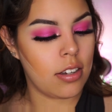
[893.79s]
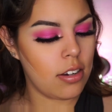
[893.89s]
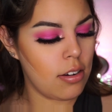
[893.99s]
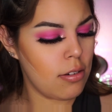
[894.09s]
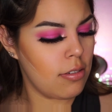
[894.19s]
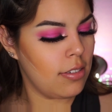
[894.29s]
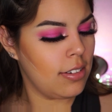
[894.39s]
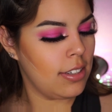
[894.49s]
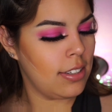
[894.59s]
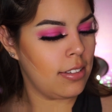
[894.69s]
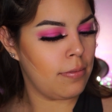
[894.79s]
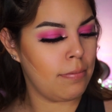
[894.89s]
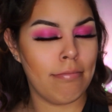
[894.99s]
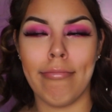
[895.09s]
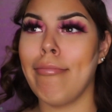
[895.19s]
Oh,
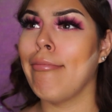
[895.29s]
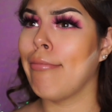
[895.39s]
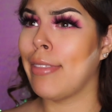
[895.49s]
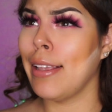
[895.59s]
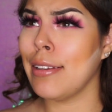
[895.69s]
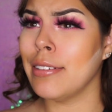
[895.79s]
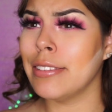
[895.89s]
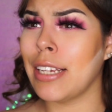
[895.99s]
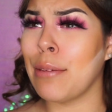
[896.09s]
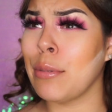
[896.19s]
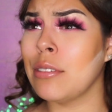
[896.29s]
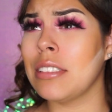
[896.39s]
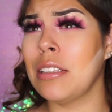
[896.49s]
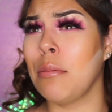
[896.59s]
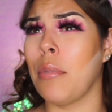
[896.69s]
This whole time it
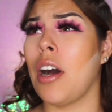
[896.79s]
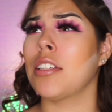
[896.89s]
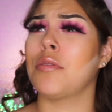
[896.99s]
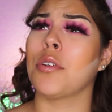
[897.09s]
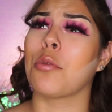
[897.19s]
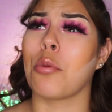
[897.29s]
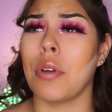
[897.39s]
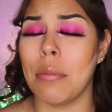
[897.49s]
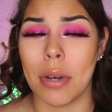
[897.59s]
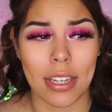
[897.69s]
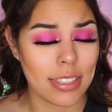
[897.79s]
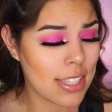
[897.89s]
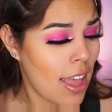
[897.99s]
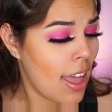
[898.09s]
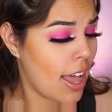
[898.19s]
was in the box for 3 months.
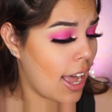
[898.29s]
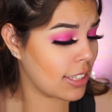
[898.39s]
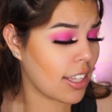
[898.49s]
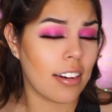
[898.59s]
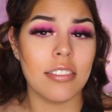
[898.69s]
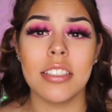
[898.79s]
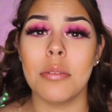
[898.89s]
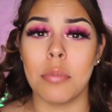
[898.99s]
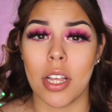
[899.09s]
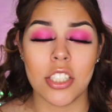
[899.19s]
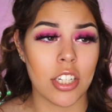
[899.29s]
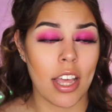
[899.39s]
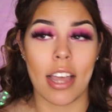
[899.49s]
I thought it was a blush and a